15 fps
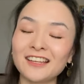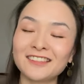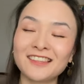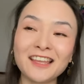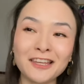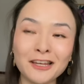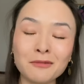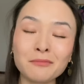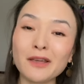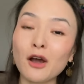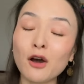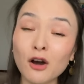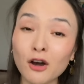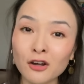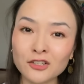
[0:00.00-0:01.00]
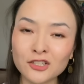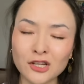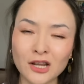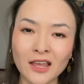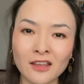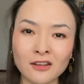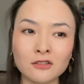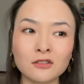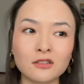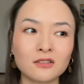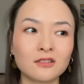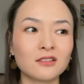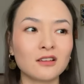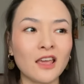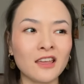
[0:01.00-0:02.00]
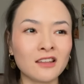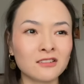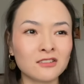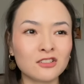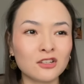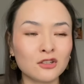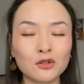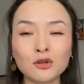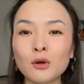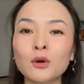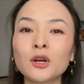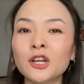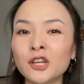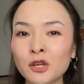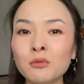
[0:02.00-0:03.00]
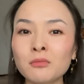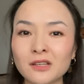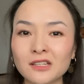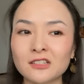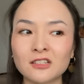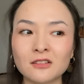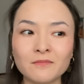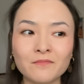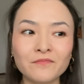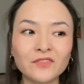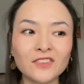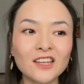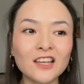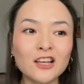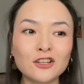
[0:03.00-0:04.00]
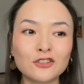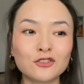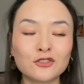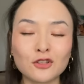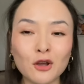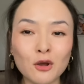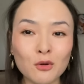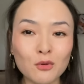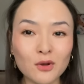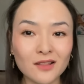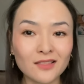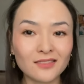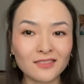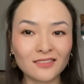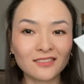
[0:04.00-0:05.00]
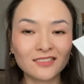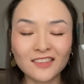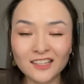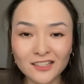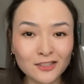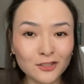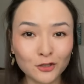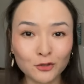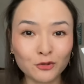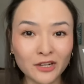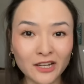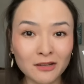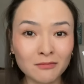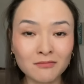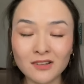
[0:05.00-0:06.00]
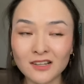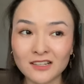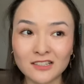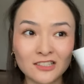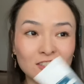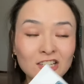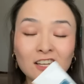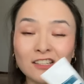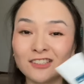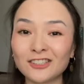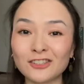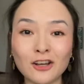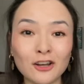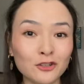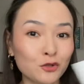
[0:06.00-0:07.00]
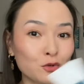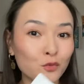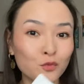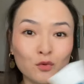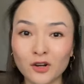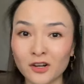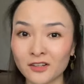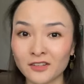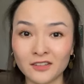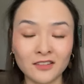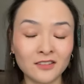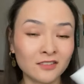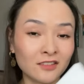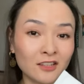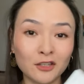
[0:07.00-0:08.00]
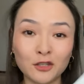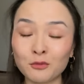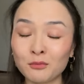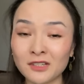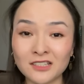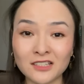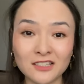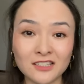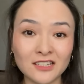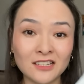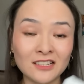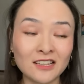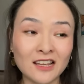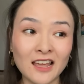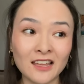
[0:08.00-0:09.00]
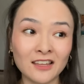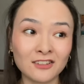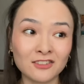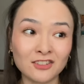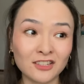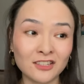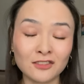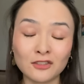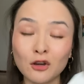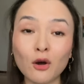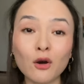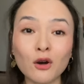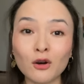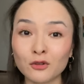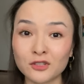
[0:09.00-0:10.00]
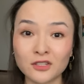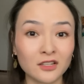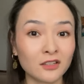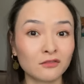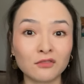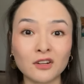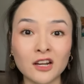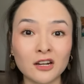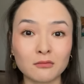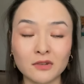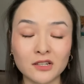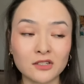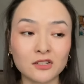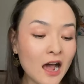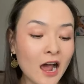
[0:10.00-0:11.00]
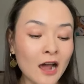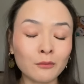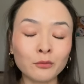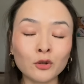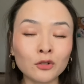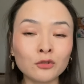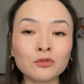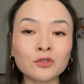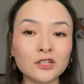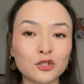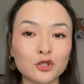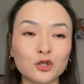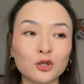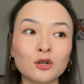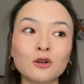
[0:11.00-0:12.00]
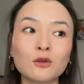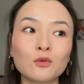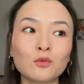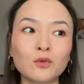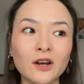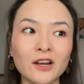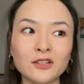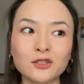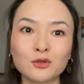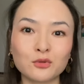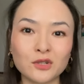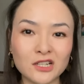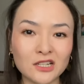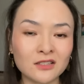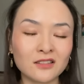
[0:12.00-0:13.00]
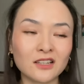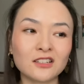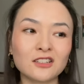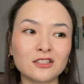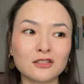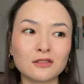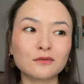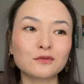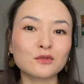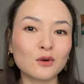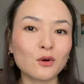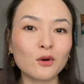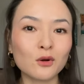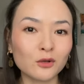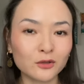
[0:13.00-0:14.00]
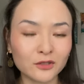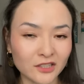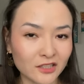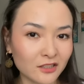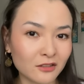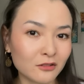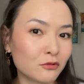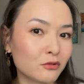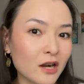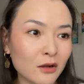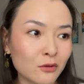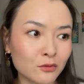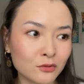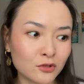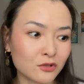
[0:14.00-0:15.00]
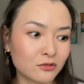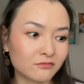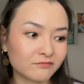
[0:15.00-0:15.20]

They can be hot and you know, humid. So this cream does not work in the humidity and in the hot environment. I'm not really sure why it's written that it's for all year round